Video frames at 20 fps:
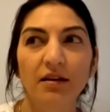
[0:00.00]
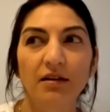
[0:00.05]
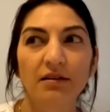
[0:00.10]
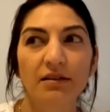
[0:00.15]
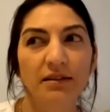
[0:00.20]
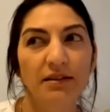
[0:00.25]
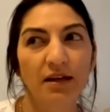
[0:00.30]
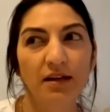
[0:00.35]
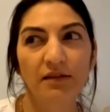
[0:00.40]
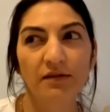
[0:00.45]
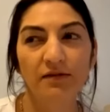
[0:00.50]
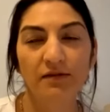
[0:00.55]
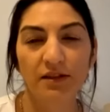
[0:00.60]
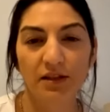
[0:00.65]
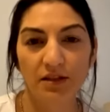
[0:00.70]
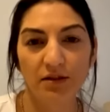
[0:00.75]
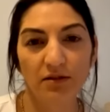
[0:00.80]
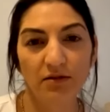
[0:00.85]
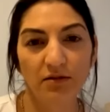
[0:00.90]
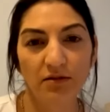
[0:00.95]
stuff
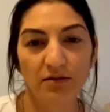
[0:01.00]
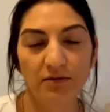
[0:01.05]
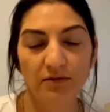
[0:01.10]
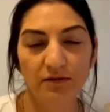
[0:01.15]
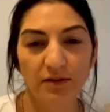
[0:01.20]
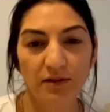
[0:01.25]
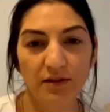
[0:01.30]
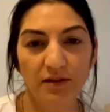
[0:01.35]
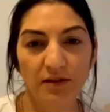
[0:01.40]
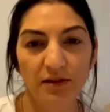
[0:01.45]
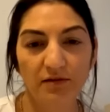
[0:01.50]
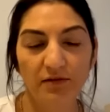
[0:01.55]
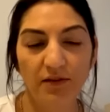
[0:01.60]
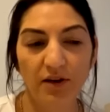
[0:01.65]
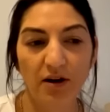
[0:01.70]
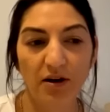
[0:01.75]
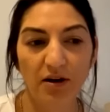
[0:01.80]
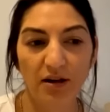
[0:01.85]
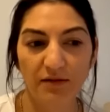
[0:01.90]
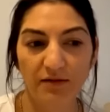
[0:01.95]
too. For
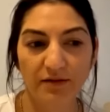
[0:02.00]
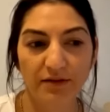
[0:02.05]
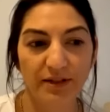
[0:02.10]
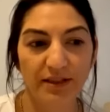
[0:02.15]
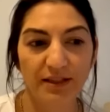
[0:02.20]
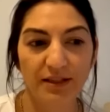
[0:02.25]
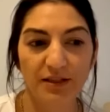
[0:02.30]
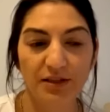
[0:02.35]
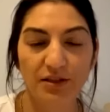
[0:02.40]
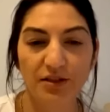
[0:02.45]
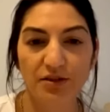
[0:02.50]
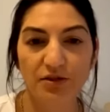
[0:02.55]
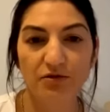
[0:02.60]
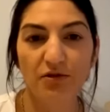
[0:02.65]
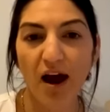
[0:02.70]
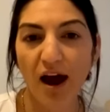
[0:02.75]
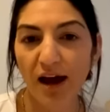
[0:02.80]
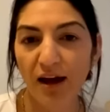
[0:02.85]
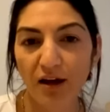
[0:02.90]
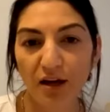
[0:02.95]
fall, I feel like it's just
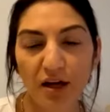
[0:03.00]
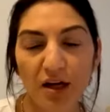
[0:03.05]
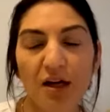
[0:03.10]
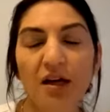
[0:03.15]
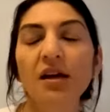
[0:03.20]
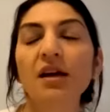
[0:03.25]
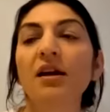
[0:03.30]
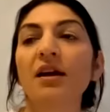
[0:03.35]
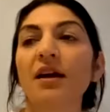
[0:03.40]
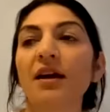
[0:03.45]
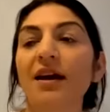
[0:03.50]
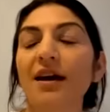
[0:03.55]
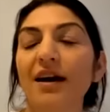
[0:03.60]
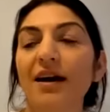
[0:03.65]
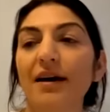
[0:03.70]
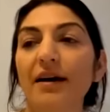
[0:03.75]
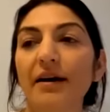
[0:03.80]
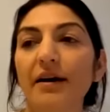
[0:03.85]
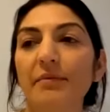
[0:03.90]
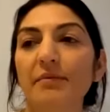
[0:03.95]
drier.
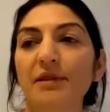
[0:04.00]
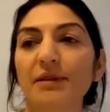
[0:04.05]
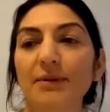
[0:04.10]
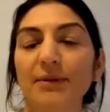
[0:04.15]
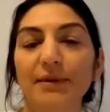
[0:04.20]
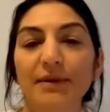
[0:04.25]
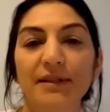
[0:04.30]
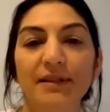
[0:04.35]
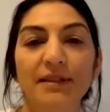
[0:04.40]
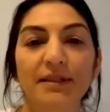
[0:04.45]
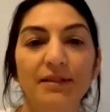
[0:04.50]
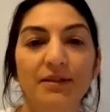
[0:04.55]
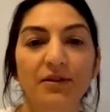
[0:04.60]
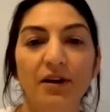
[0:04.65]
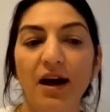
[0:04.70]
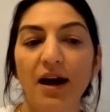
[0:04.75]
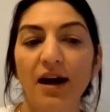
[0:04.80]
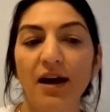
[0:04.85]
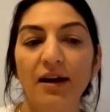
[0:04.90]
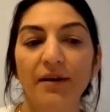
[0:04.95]
Um, so I wanted to
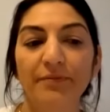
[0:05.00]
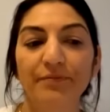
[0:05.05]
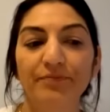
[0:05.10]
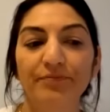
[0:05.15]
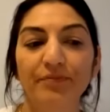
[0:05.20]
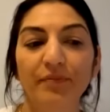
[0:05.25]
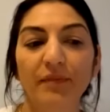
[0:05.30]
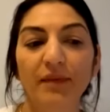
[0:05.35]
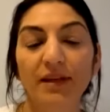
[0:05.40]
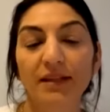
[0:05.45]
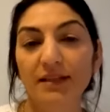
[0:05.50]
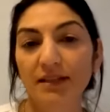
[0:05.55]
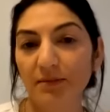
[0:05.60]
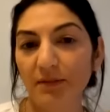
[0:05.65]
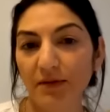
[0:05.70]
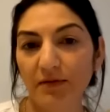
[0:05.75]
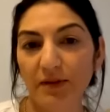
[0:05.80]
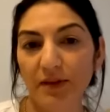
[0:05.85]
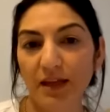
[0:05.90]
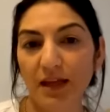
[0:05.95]
try some
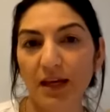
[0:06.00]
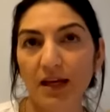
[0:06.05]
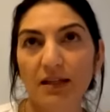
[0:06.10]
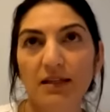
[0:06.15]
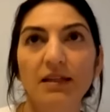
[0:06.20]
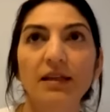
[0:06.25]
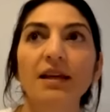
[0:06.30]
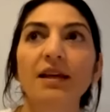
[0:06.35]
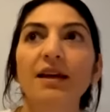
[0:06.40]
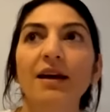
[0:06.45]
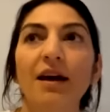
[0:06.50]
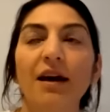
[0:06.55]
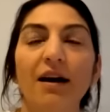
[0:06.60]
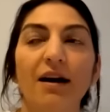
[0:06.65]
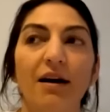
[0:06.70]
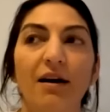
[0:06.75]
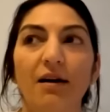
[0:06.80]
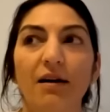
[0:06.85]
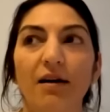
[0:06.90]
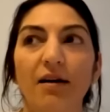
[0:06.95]
different things.
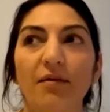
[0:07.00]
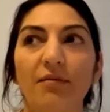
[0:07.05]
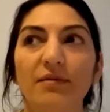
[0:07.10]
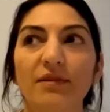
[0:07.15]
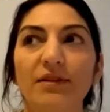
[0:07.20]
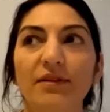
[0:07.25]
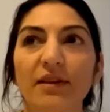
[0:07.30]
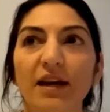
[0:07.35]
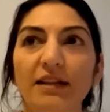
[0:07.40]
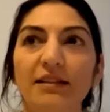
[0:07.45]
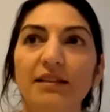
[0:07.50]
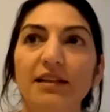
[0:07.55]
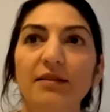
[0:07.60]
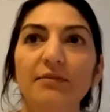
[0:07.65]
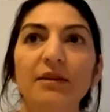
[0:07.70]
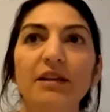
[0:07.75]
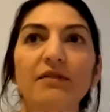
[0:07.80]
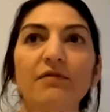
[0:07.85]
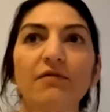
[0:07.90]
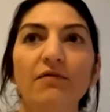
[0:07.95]
Um, so that's going
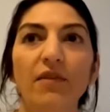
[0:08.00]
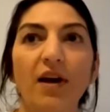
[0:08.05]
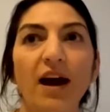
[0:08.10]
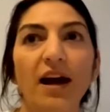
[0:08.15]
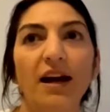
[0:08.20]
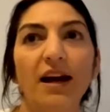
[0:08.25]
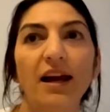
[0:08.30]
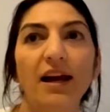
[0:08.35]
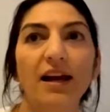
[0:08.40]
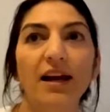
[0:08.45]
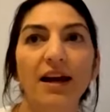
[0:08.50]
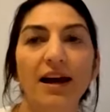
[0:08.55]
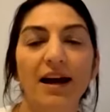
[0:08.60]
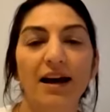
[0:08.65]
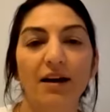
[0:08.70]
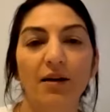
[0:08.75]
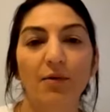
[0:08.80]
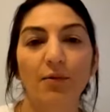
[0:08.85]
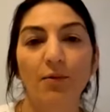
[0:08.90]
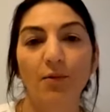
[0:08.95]
to be Friday
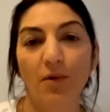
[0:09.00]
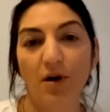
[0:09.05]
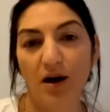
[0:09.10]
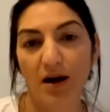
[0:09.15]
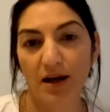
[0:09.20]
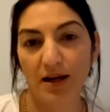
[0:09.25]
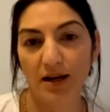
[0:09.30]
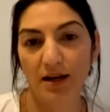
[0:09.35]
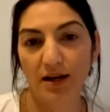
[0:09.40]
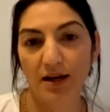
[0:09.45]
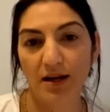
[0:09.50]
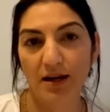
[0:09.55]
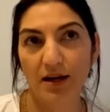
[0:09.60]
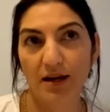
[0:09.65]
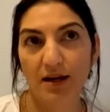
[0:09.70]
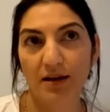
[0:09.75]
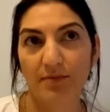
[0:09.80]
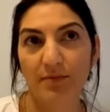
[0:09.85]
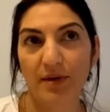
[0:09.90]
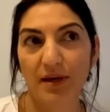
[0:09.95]
at 1
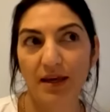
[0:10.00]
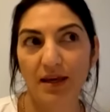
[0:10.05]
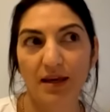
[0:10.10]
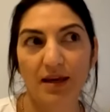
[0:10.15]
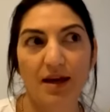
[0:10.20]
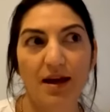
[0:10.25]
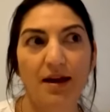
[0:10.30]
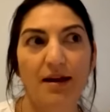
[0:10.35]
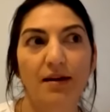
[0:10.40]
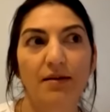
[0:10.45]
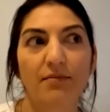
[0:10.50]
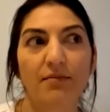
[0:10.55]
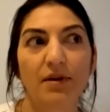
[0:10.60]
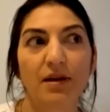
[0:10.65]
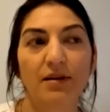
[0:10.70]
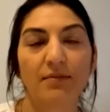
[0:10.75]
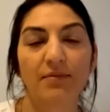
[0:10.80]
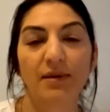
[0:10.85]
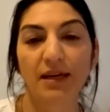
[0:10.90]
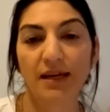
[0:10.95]
p.m.
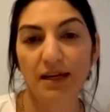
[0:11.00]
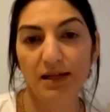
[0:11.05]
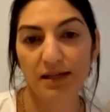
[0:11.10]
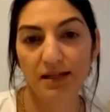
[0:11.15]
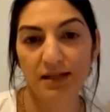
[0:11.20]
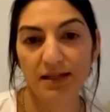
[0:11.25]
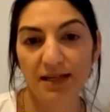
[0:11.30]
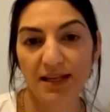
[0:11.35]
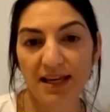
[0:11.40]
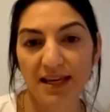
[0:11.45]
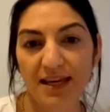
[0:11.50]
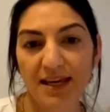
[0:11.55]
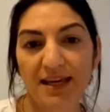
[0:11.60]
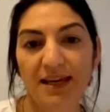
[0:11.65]
PST.